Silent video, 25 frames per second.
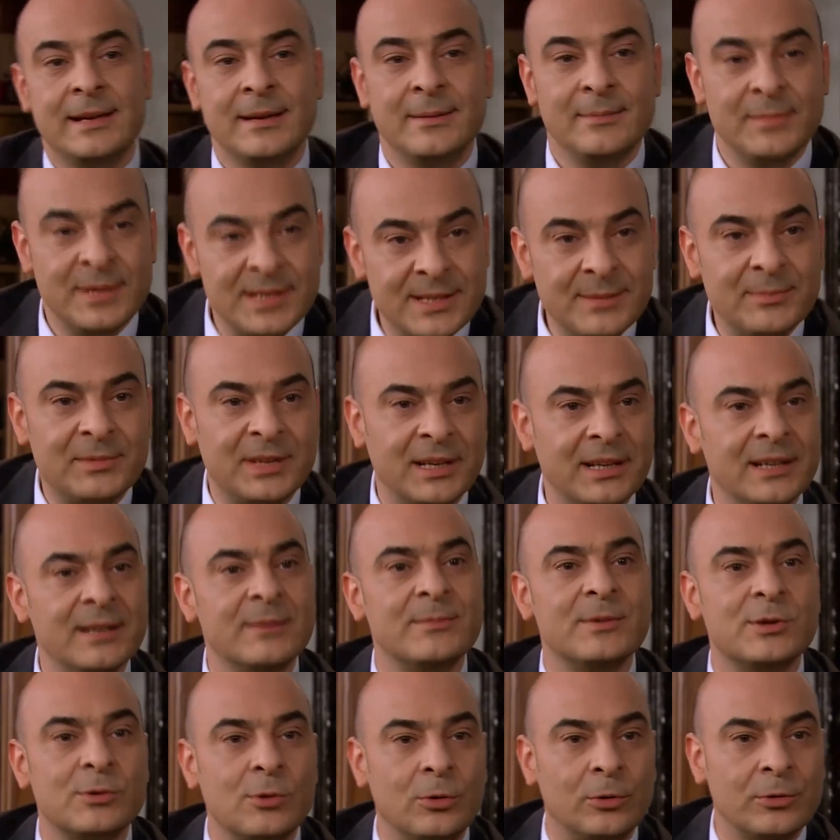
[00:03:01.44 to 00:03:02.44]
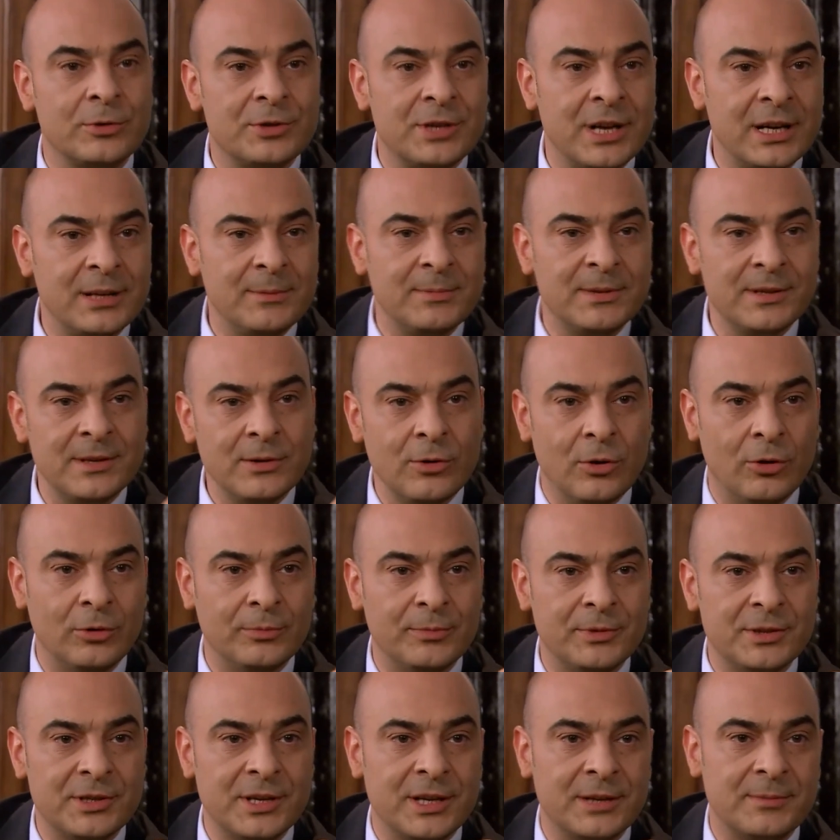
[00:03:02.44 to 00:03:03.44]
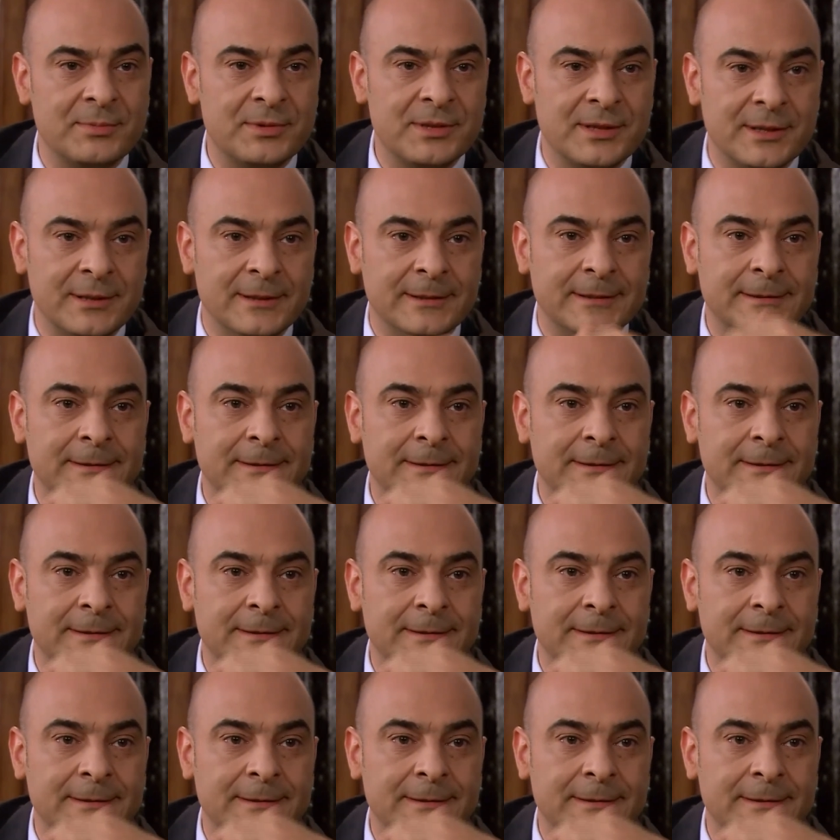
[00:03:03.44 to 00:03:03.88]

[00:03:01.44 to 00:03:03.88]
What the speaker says: will you be our witness or won't you?